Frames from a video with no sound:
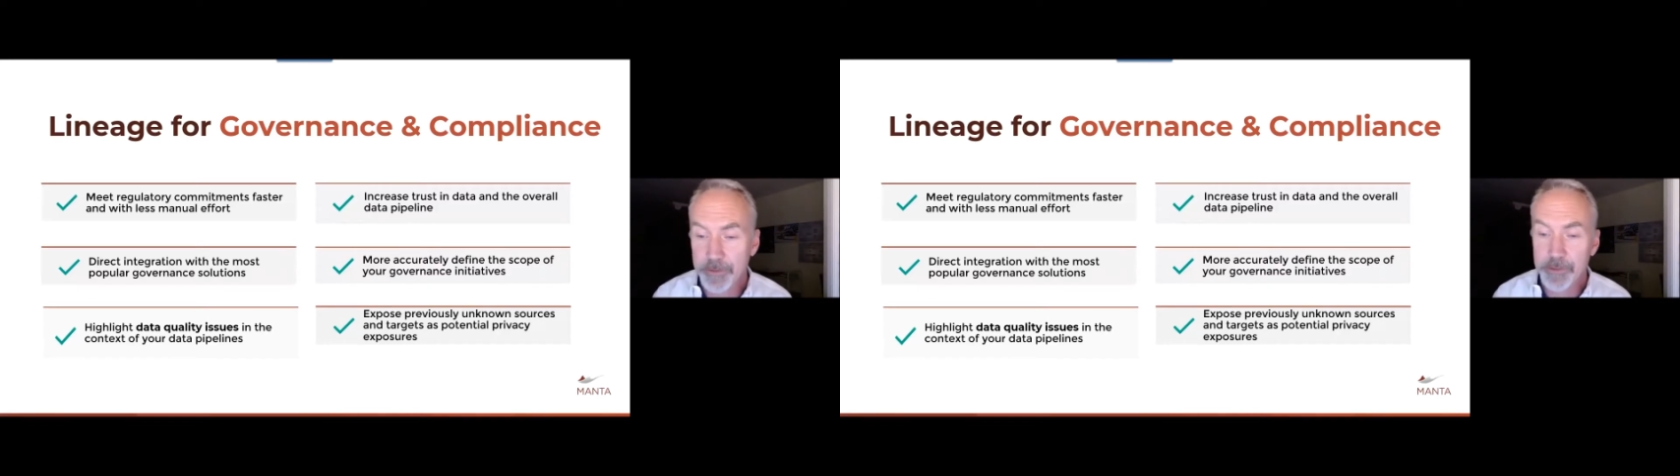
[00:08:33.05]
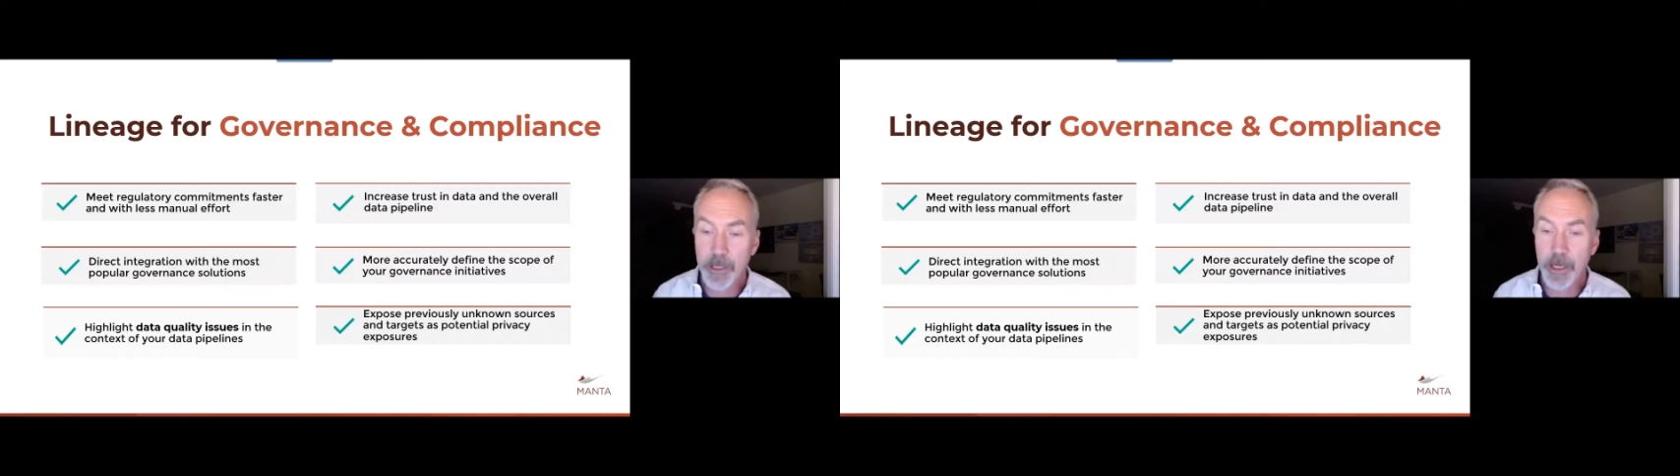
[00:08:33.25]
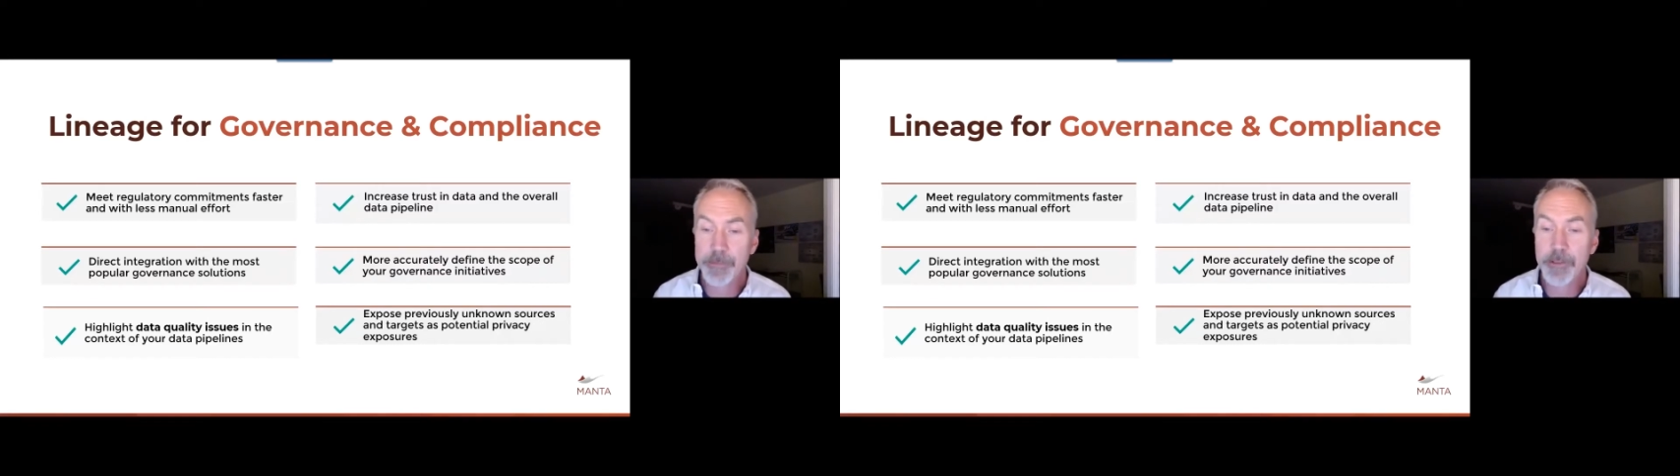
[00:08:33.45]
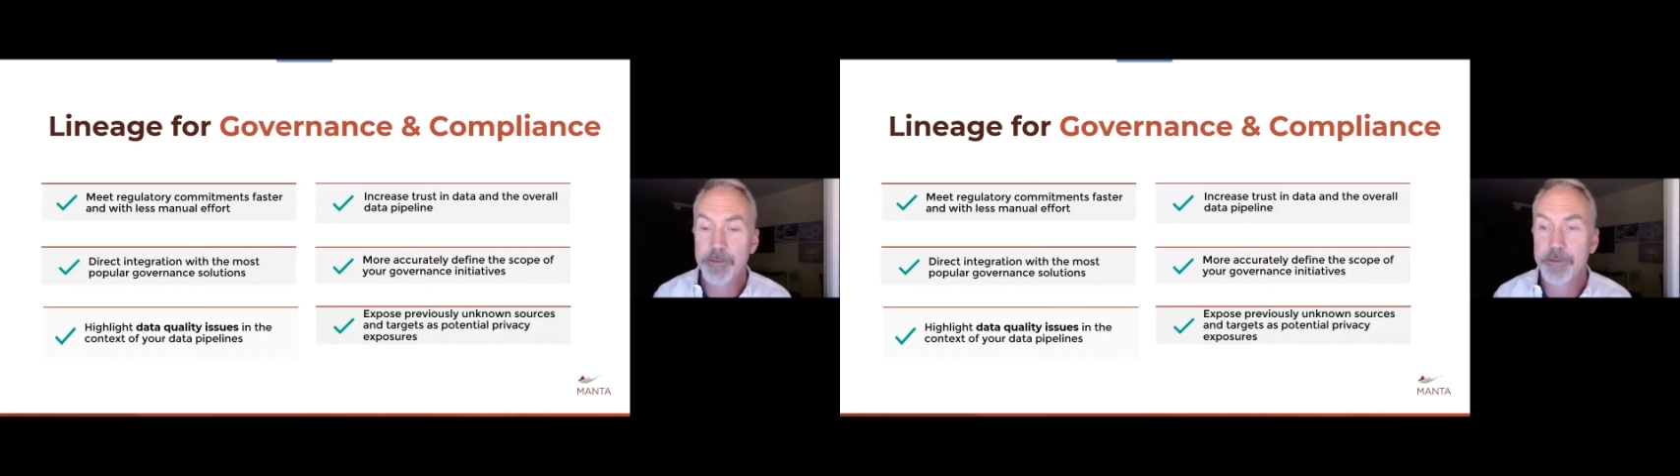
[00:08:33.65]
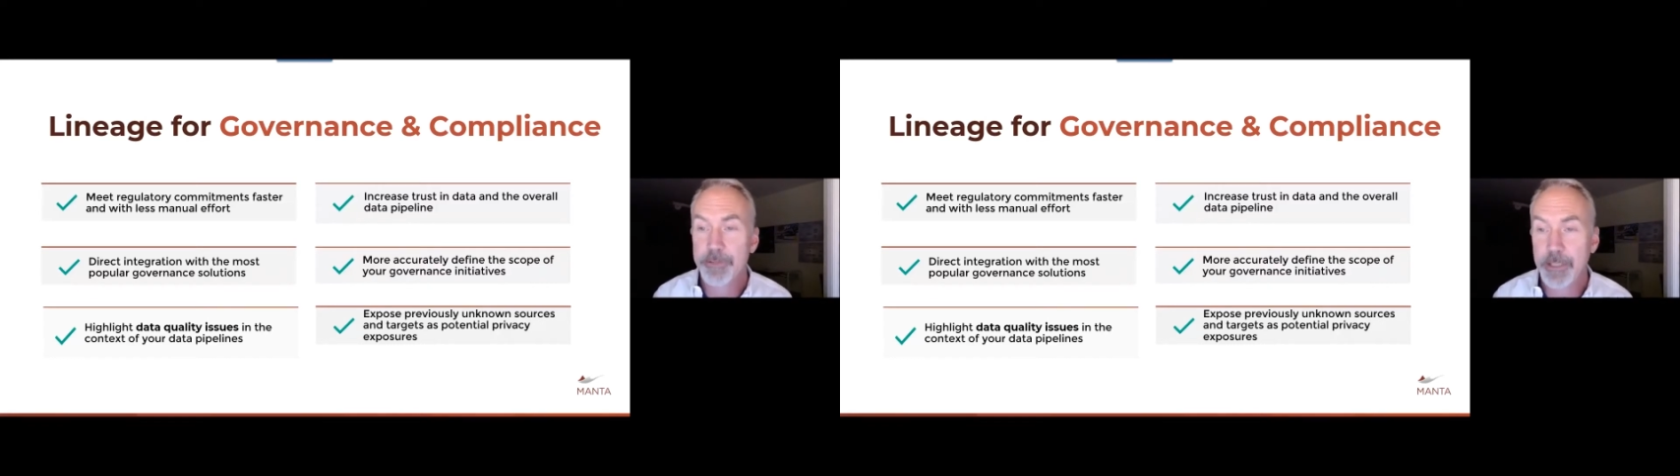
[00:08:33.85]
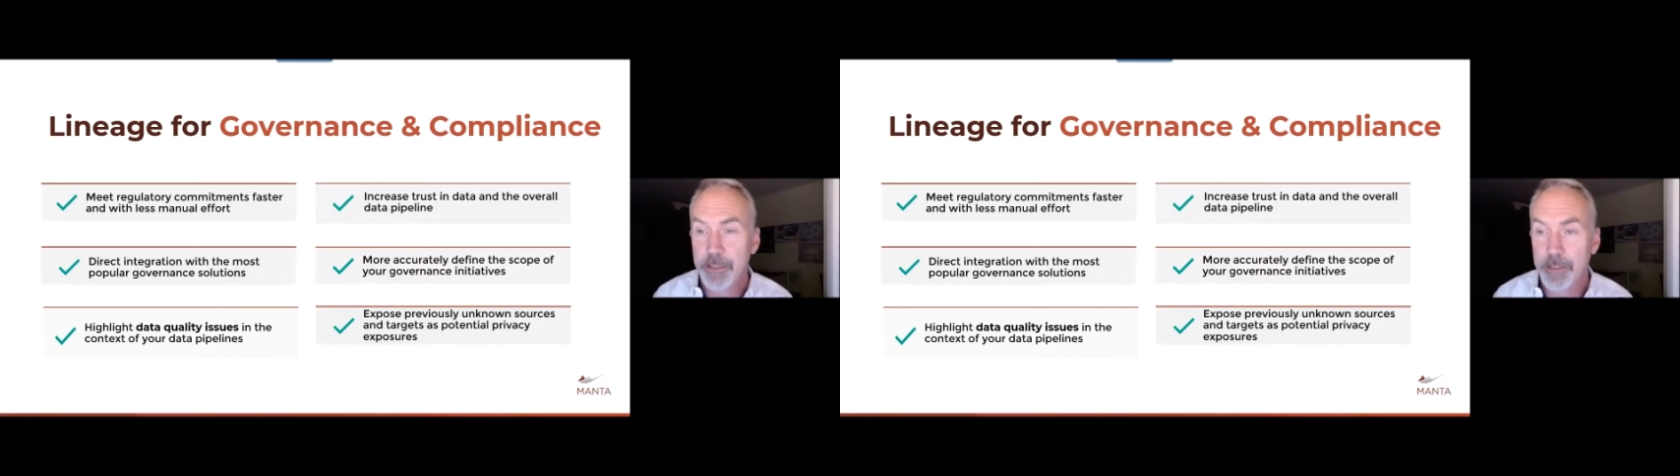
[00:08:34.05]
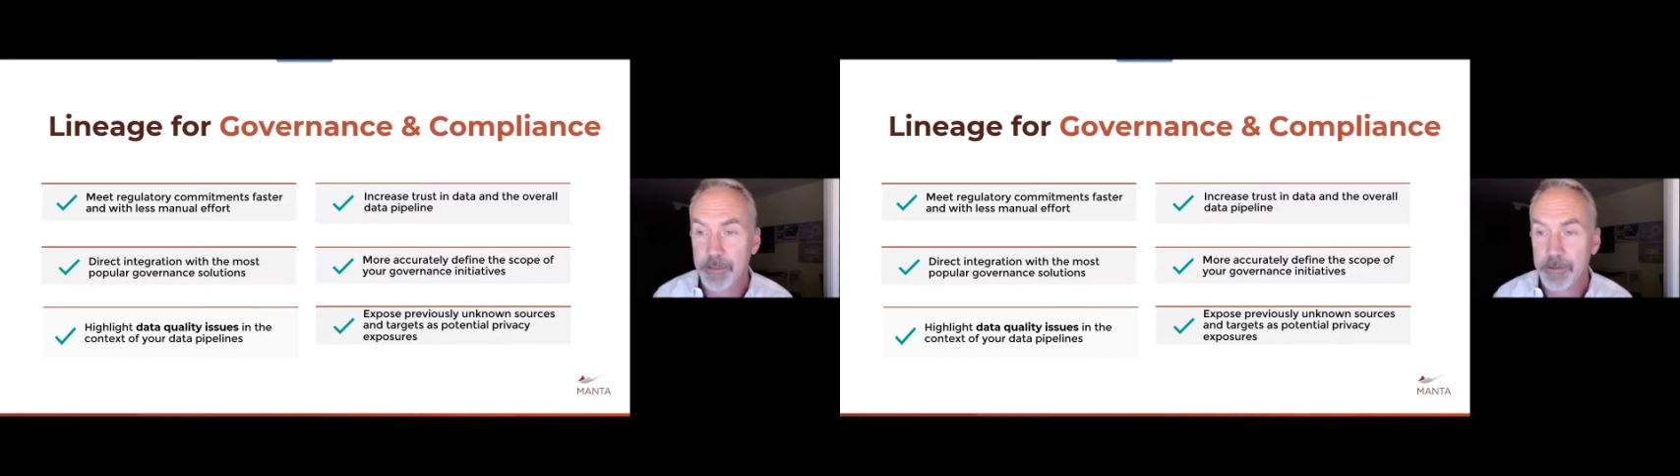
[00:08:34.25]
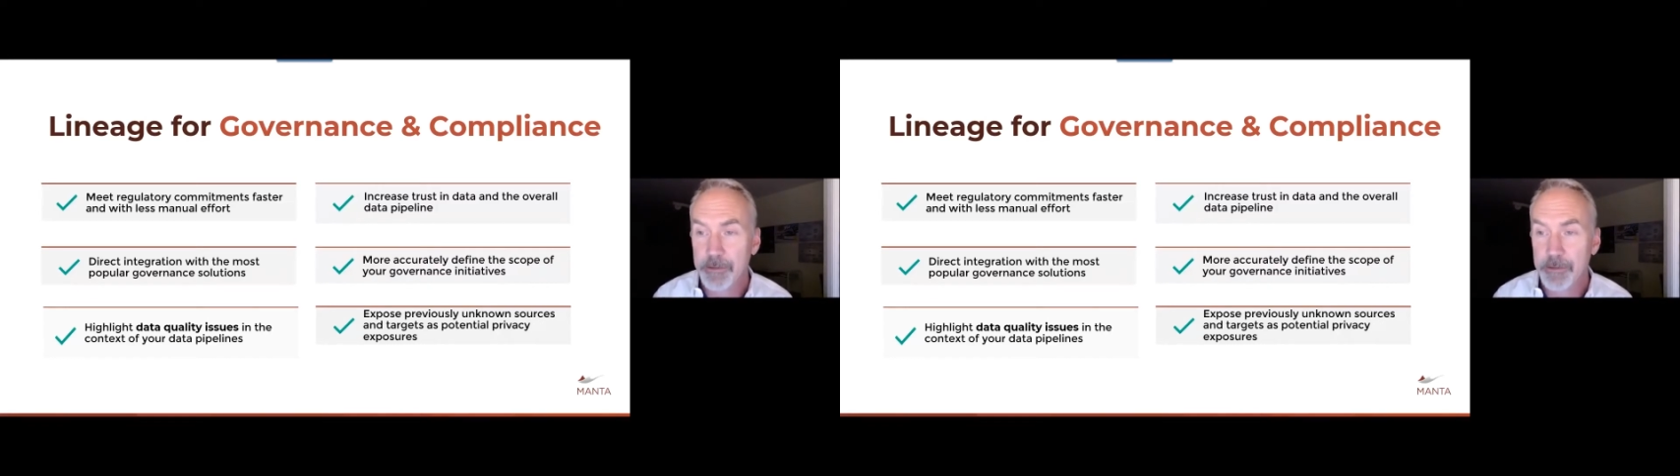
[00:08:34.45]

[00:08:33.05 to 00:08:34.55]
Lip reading: and common understanding,